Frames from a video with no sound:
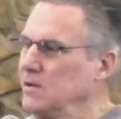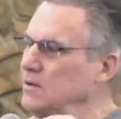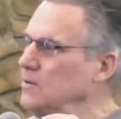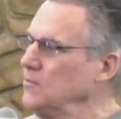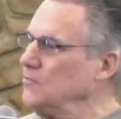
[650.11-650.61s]

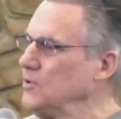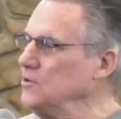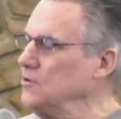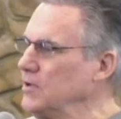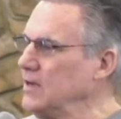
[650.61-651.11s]
And
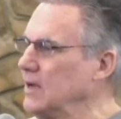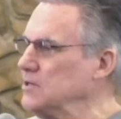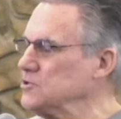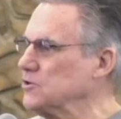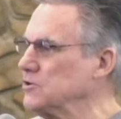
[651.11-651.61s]
whether you
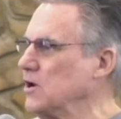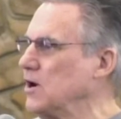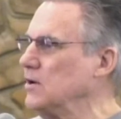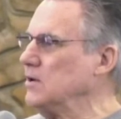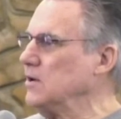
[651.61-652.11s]
realize it or
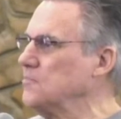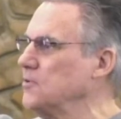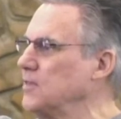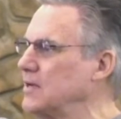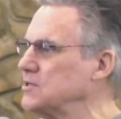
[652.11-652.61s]
not,
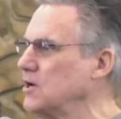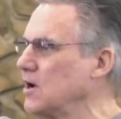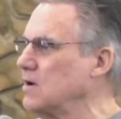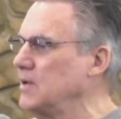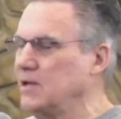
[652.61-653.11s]
up to that
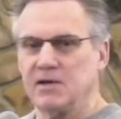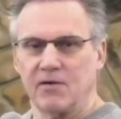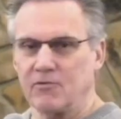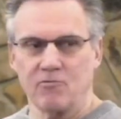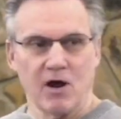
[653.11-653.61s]
time, it had
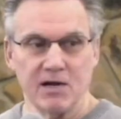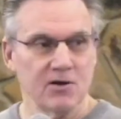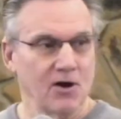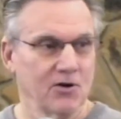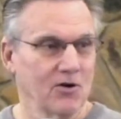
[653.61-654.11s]
never
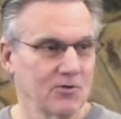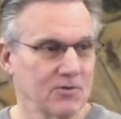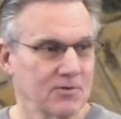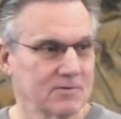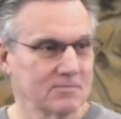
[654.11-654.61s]
rained on
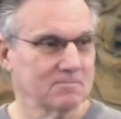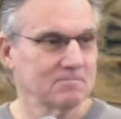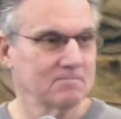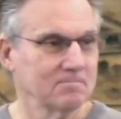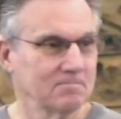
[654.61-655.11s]
earth.
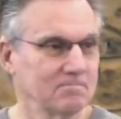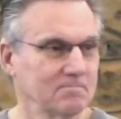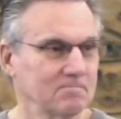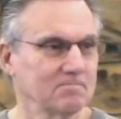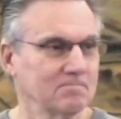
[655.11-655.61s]

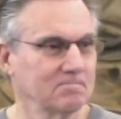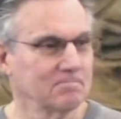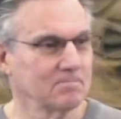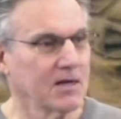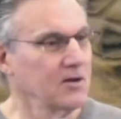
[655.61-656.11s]

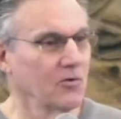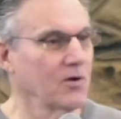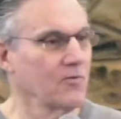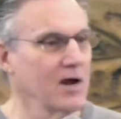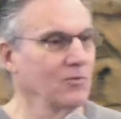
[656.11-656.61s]
They didn't
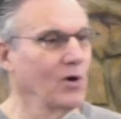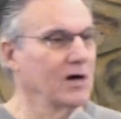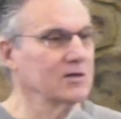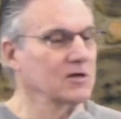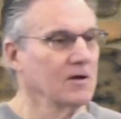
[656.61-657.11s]
know what rain
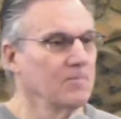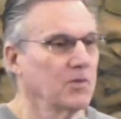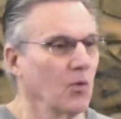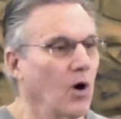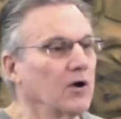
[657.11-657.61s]
was.
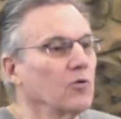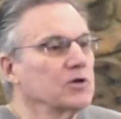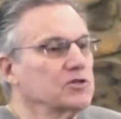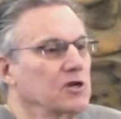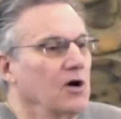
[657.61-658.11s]
Water
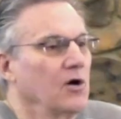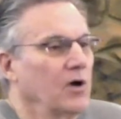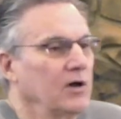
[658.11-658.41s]
was